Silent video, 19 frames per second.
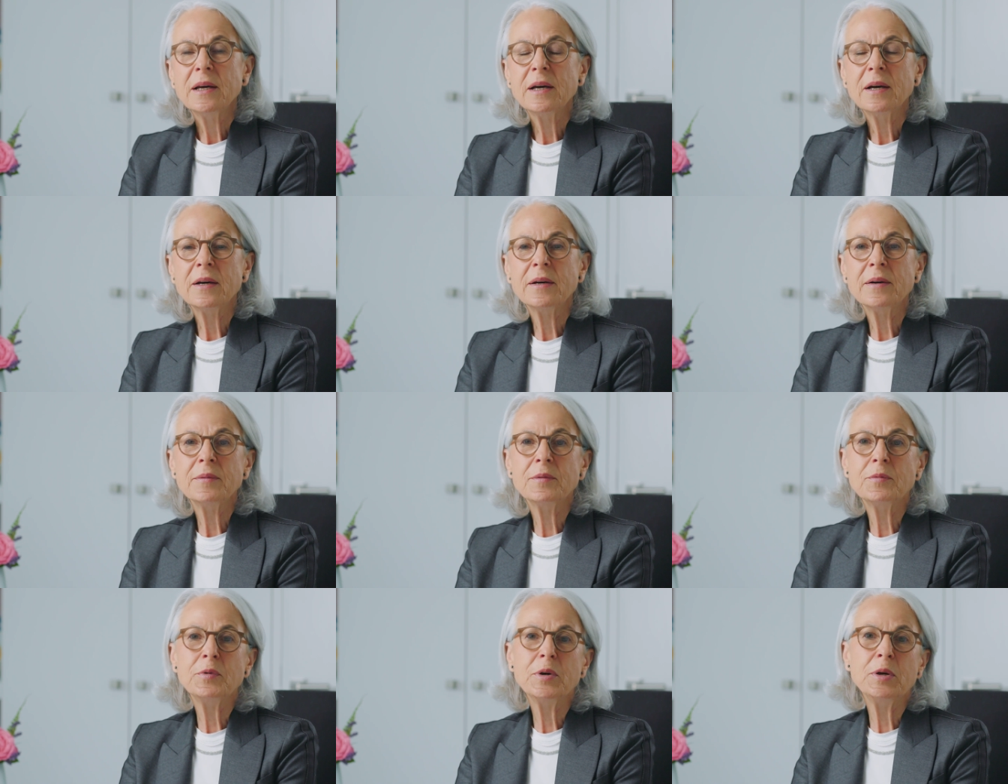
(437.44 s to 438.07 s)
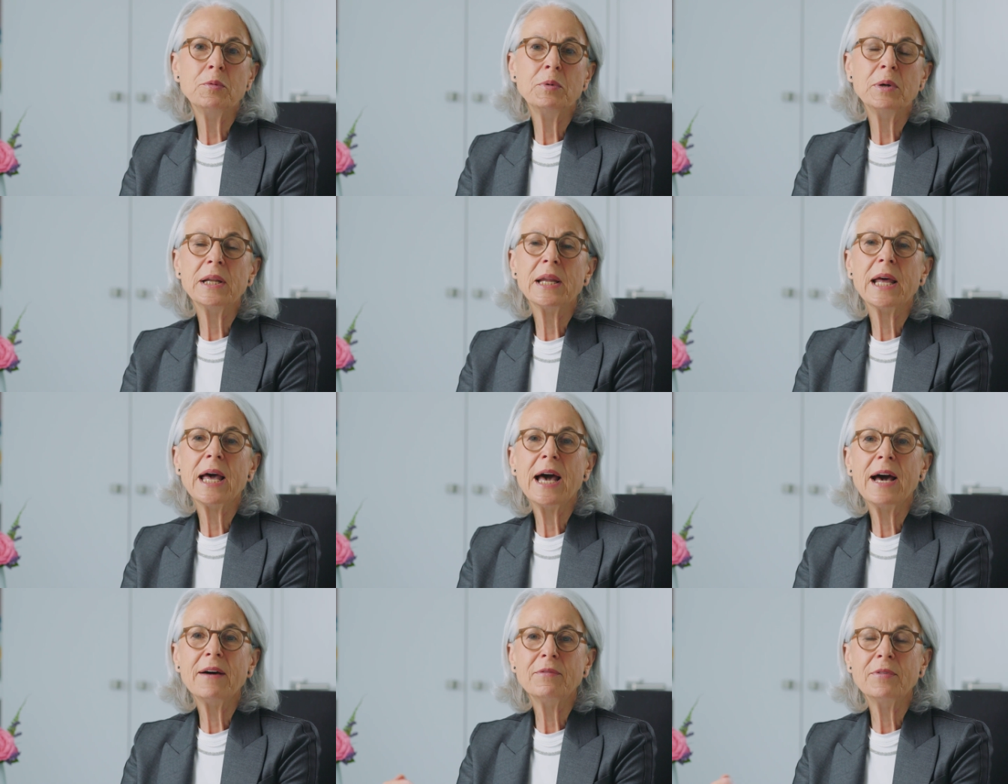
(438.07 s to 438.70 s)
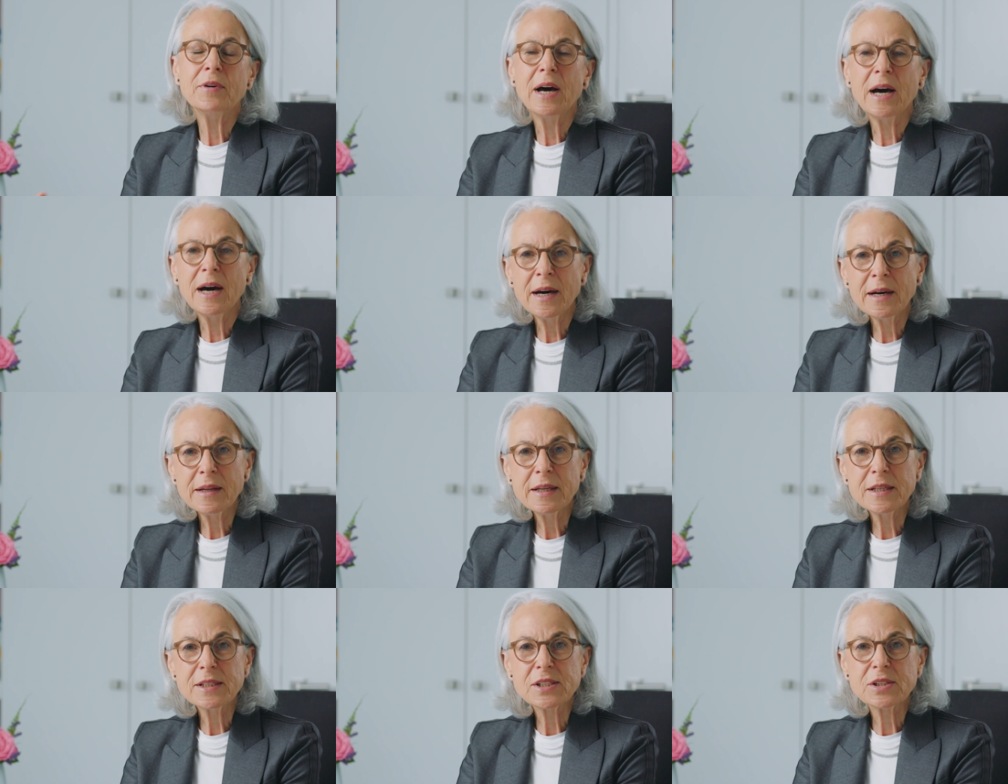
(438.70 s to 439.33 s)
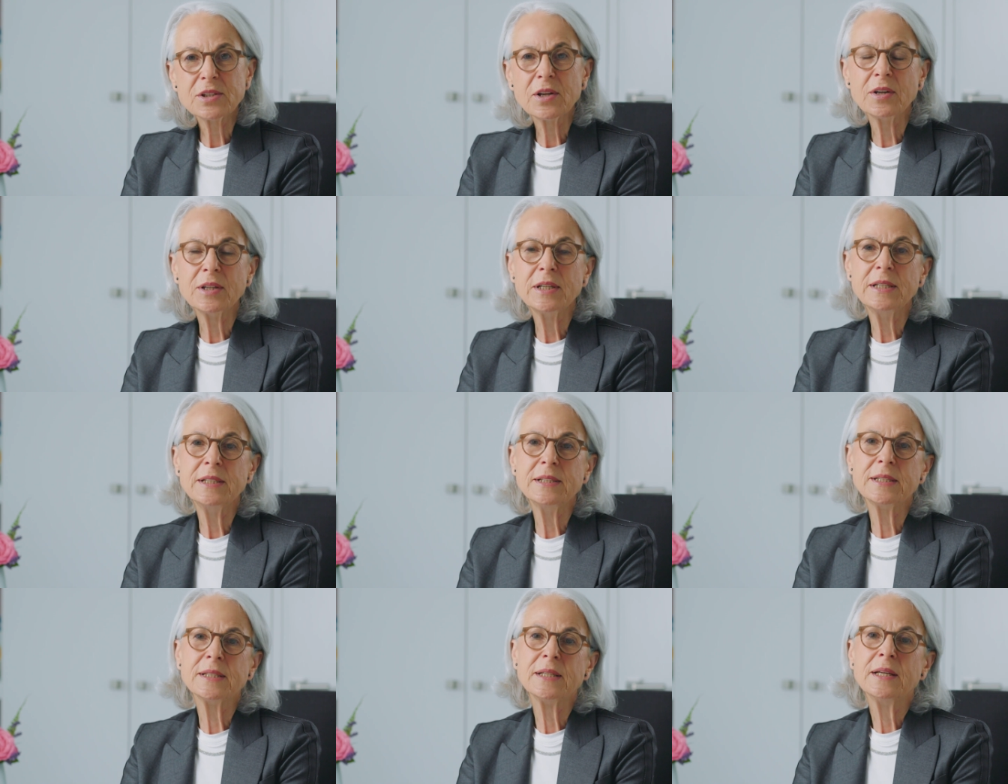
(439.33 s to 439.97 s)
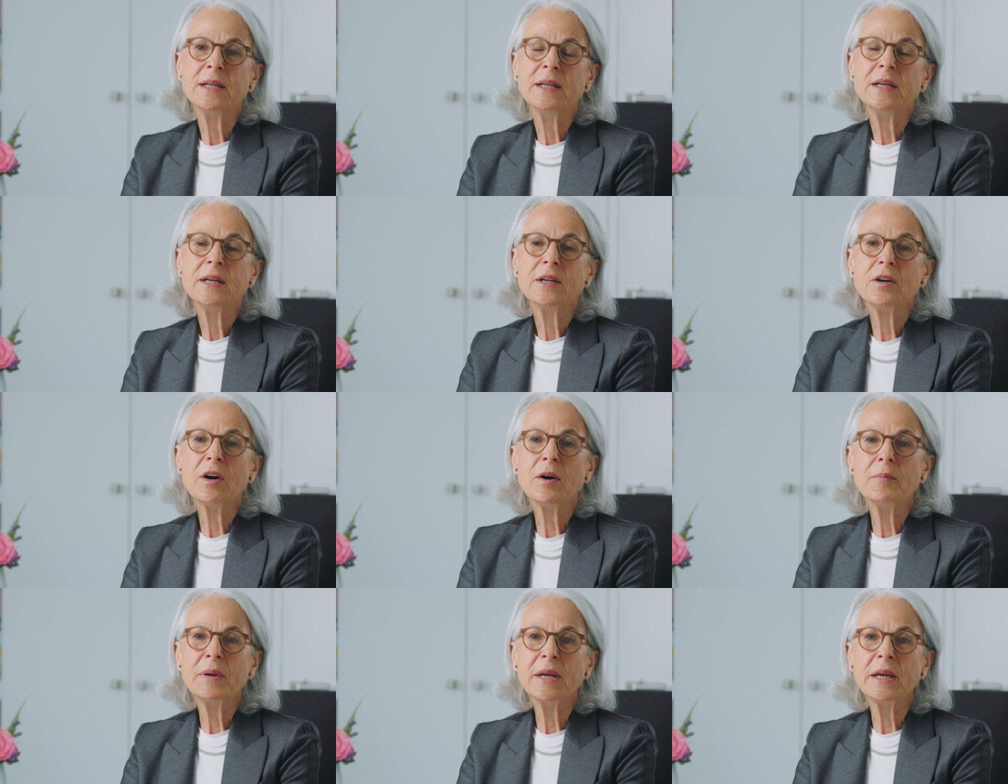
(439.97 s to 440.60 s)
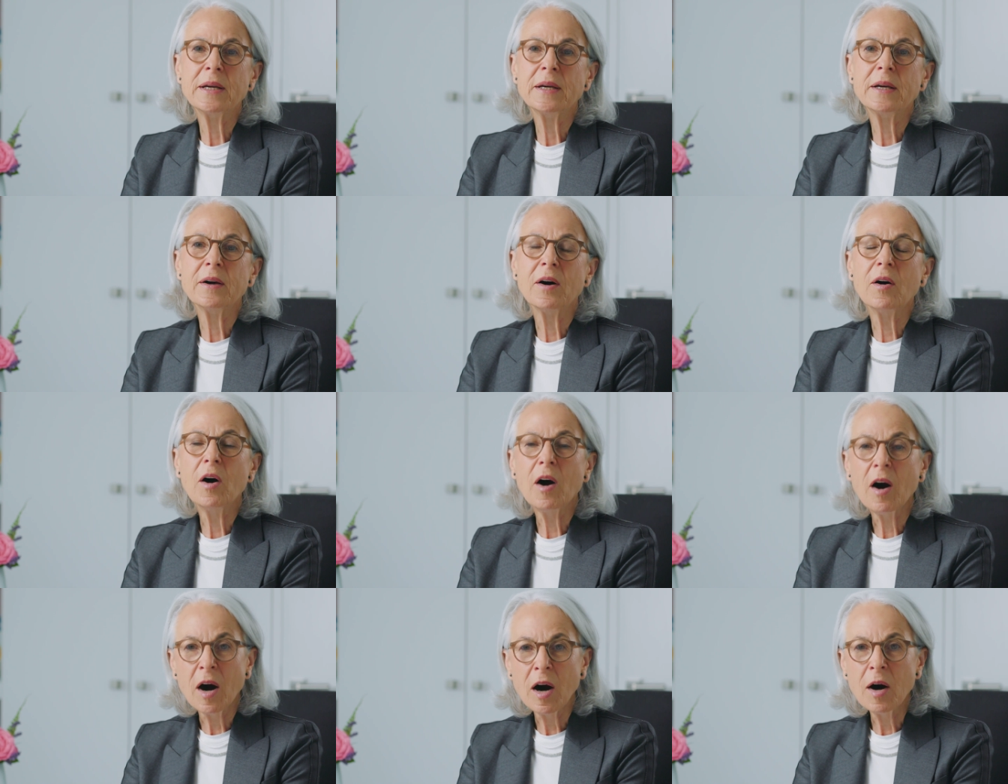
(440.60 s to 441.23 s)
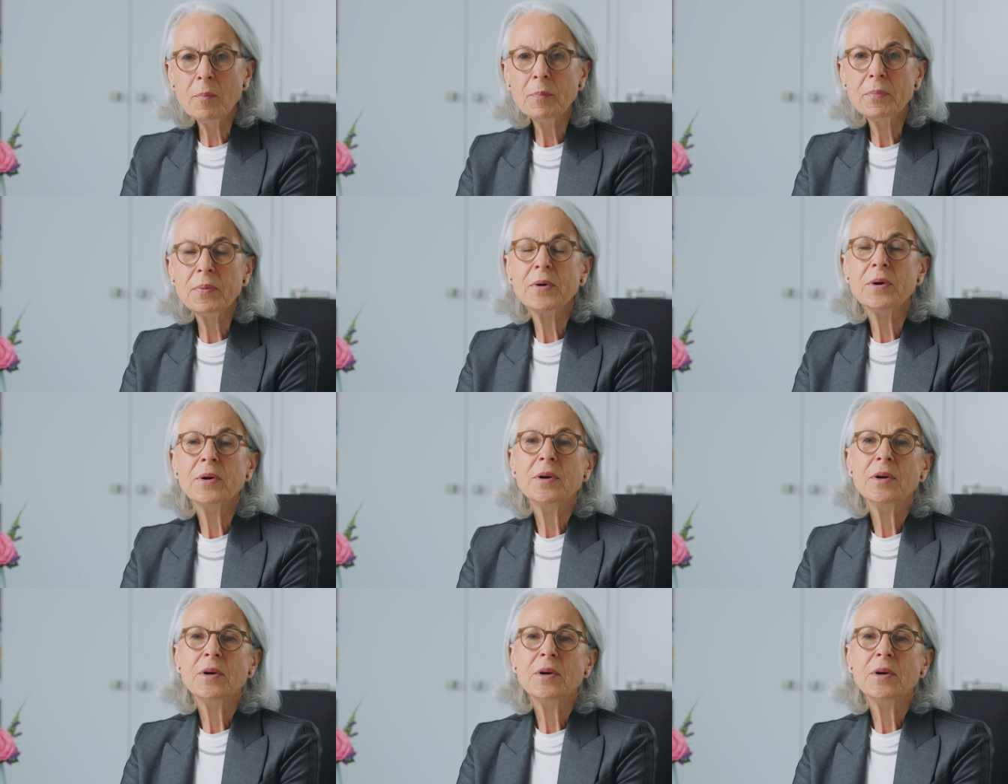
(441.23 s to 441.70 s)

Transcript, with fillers: Uh, we will have other studies coming up